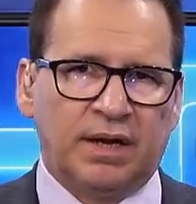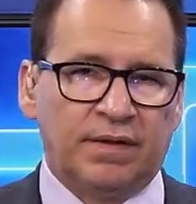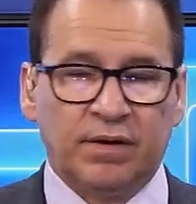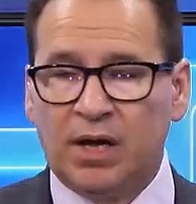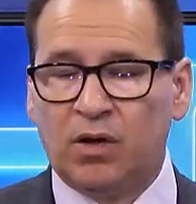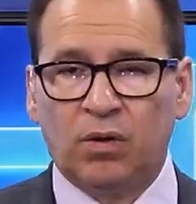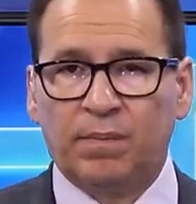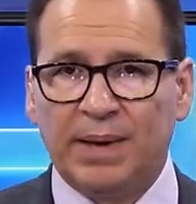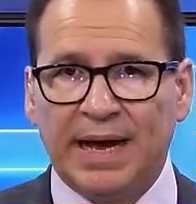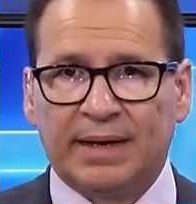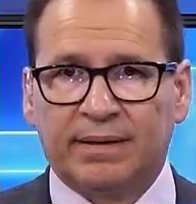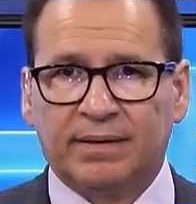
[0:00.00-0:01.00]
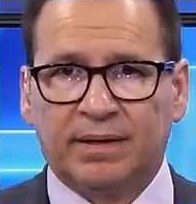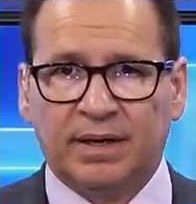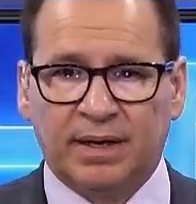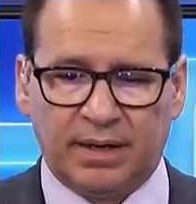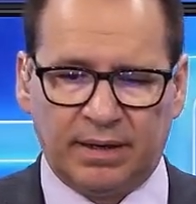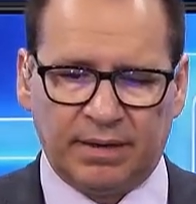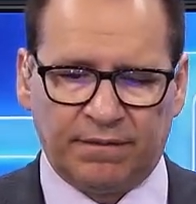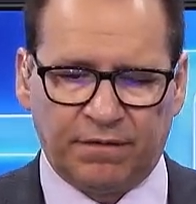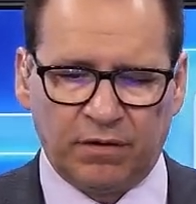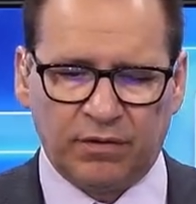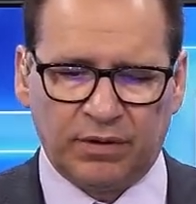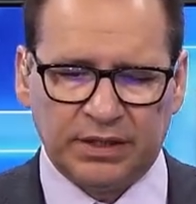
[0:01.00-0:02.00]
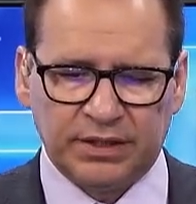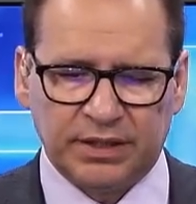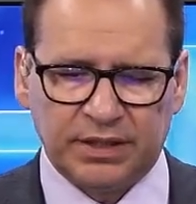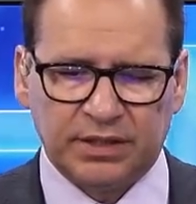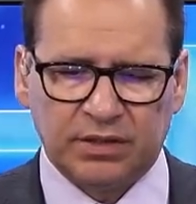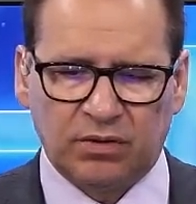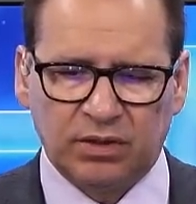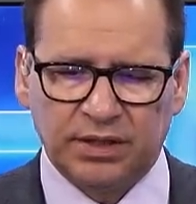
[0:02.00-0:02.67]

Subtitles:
they're not holding back further into this. So